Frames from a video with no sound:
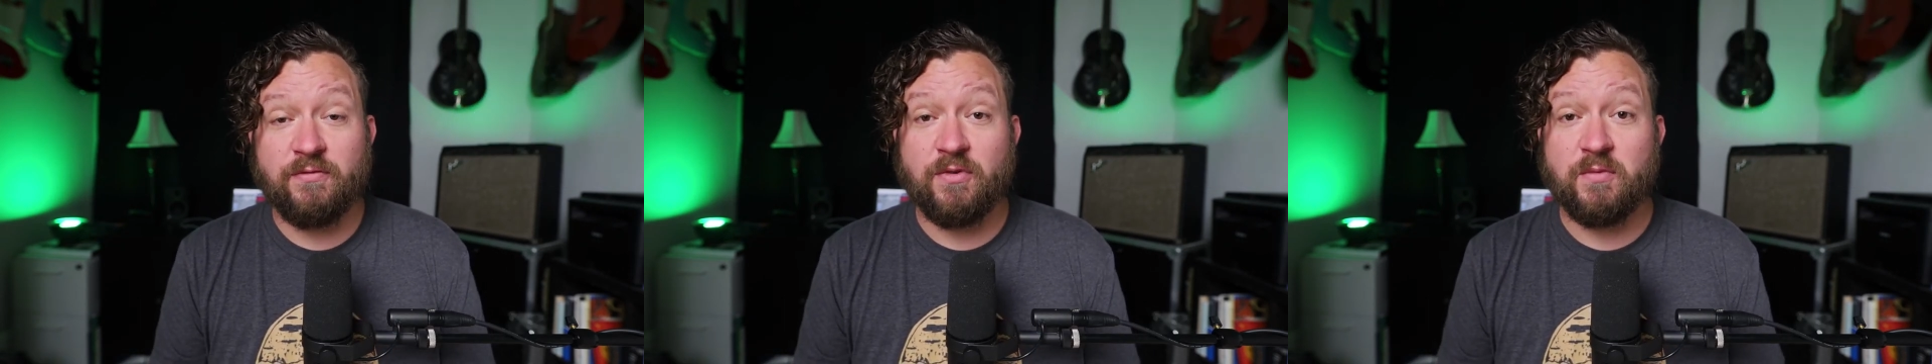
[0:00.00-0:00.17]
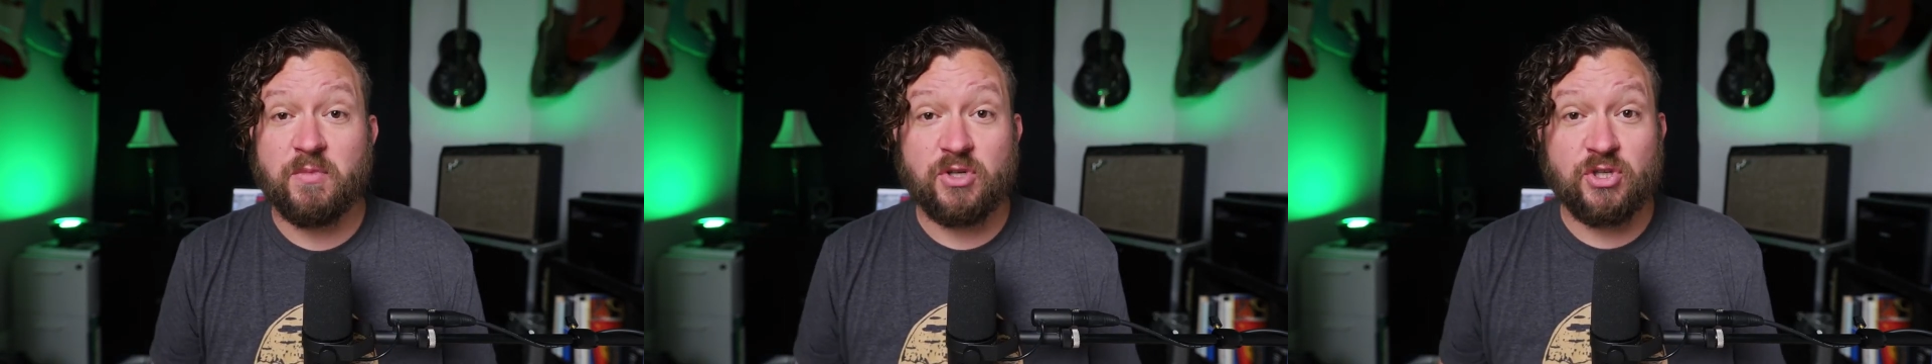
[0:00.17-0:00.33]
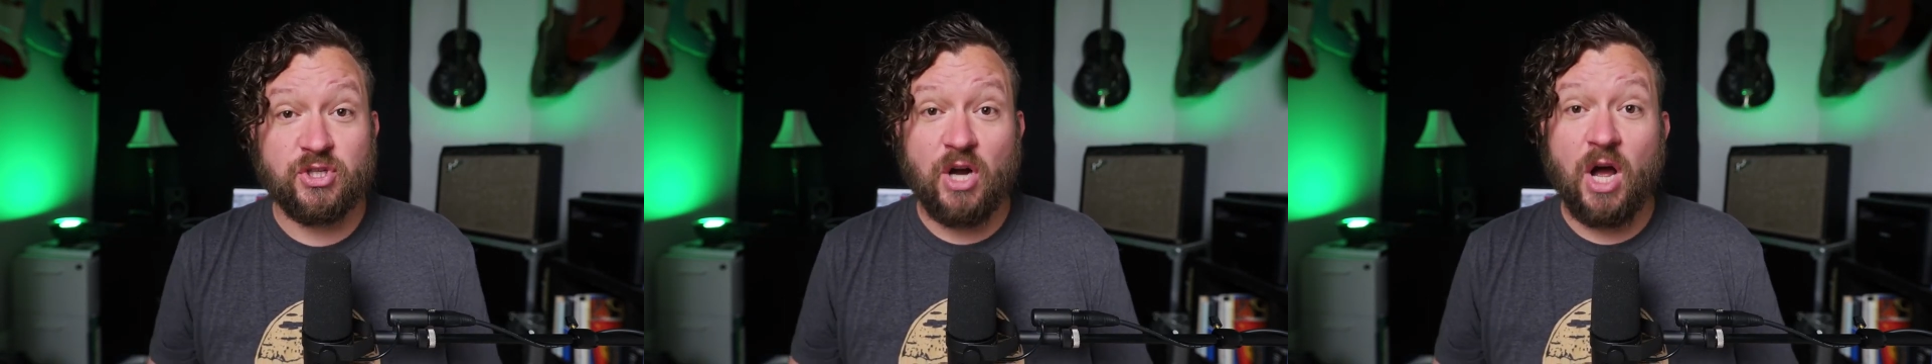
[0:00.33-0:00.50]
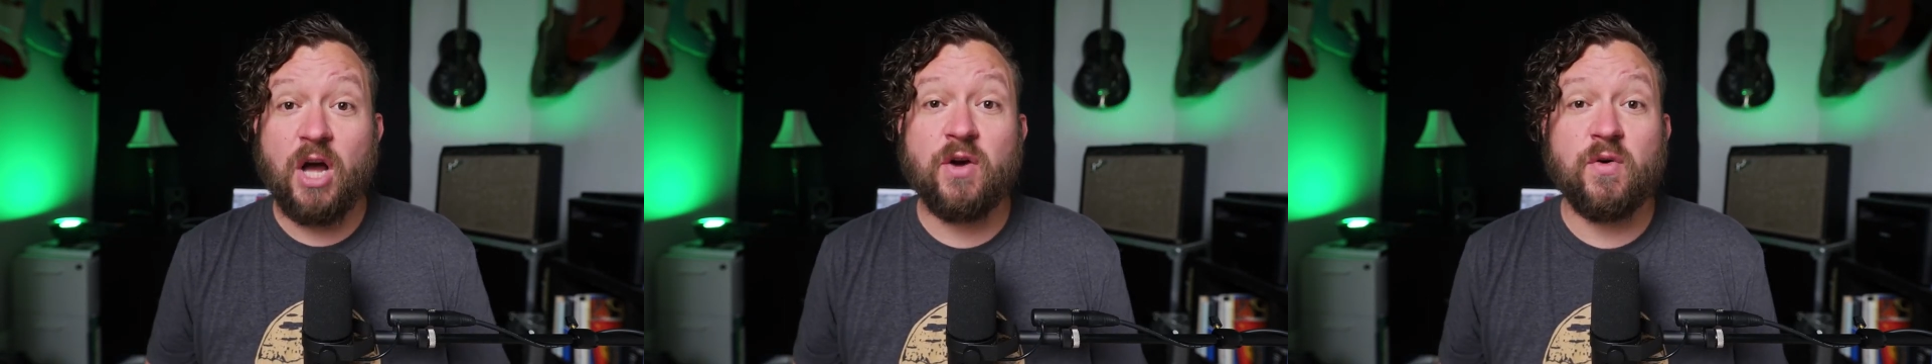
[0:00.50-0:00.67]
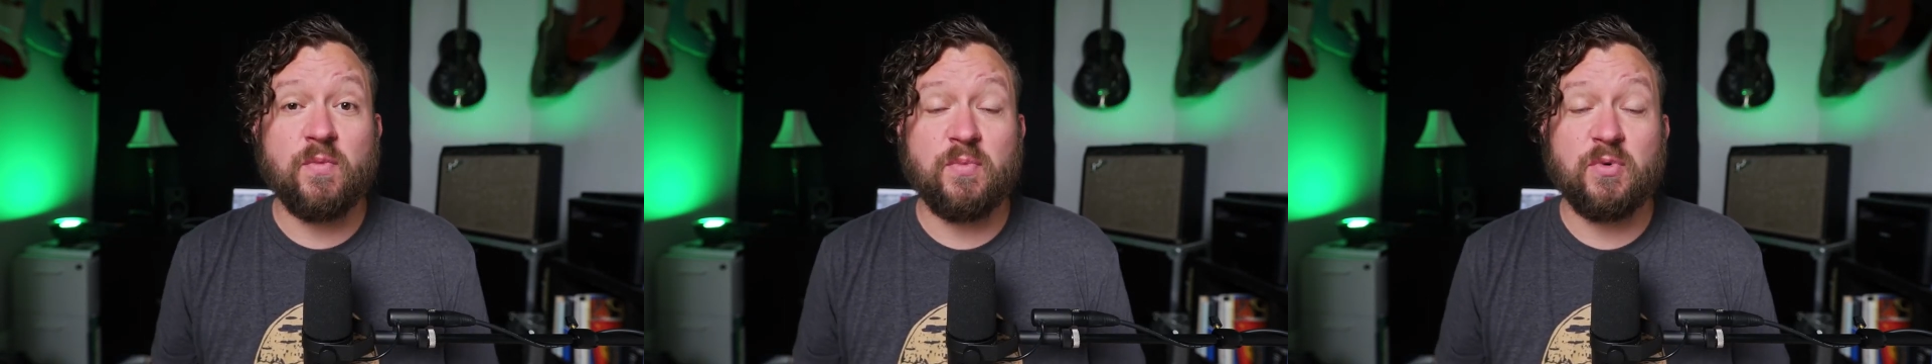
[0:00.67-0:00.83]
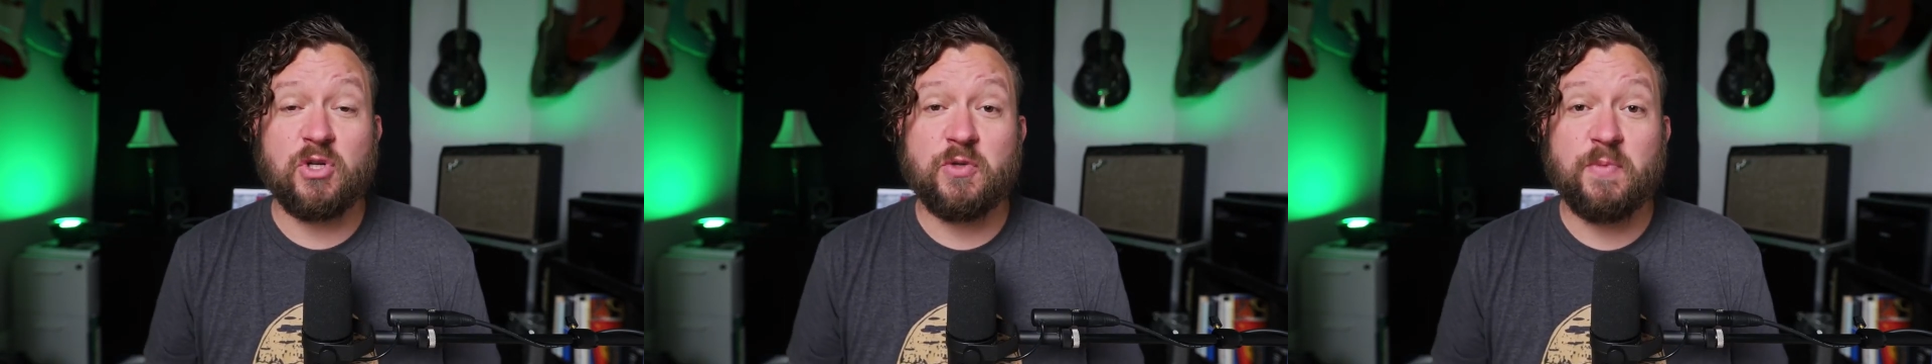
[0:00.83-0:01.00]
from a genre
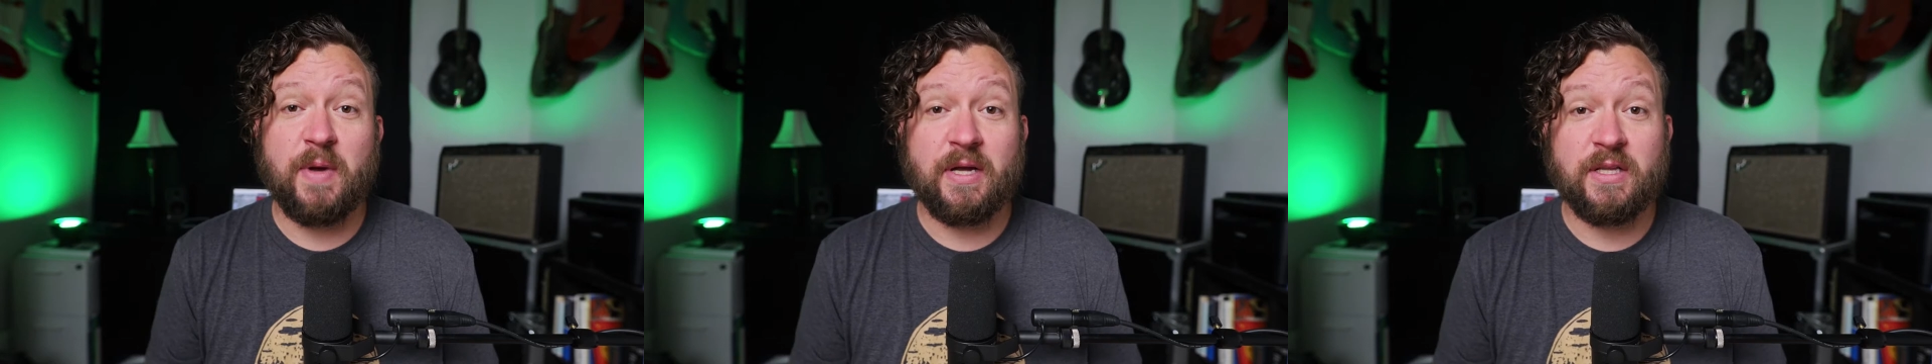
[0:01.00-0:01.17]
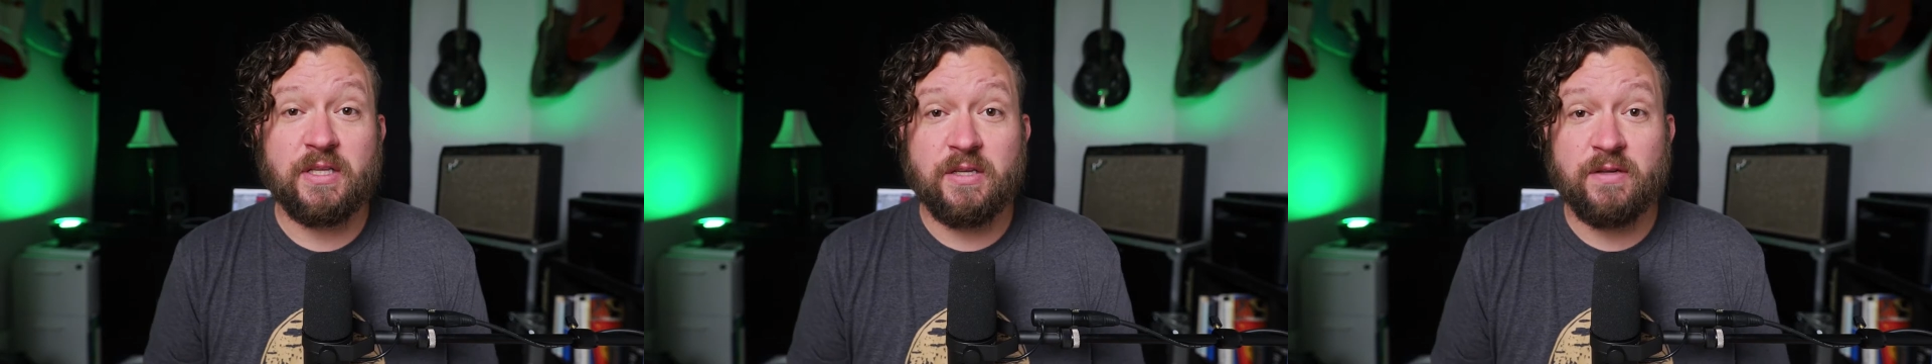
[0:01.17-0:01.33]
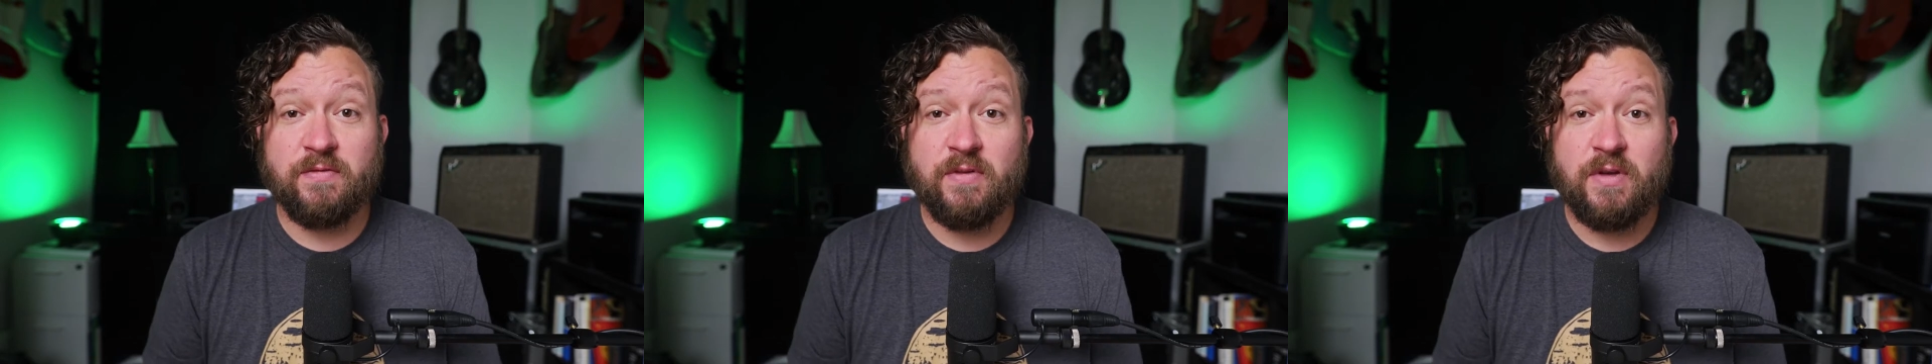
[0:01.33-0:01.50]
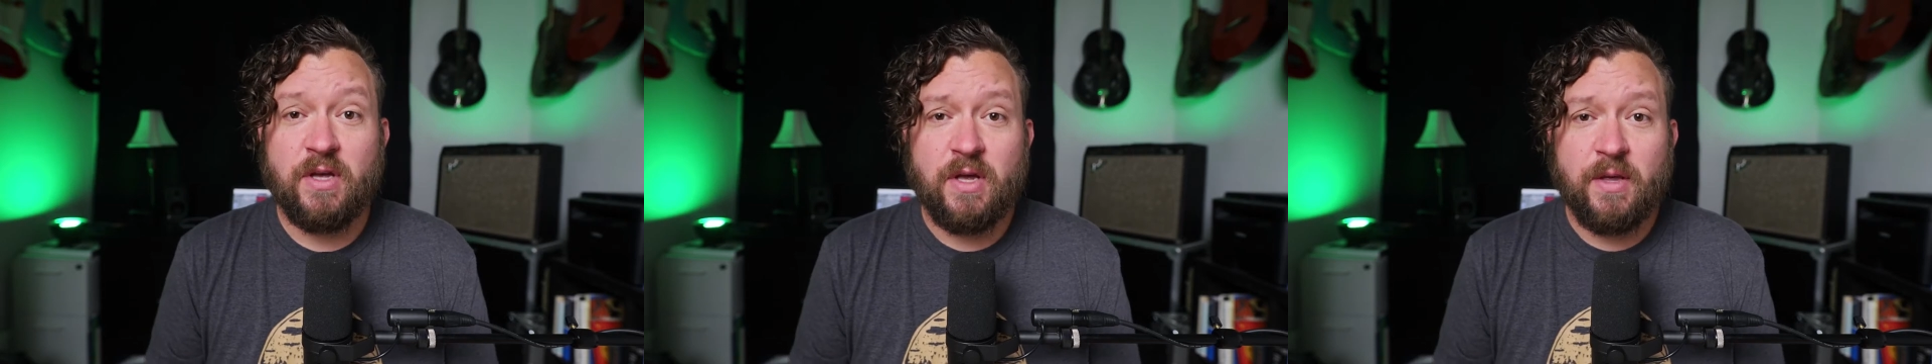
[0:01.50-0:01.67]
perspective,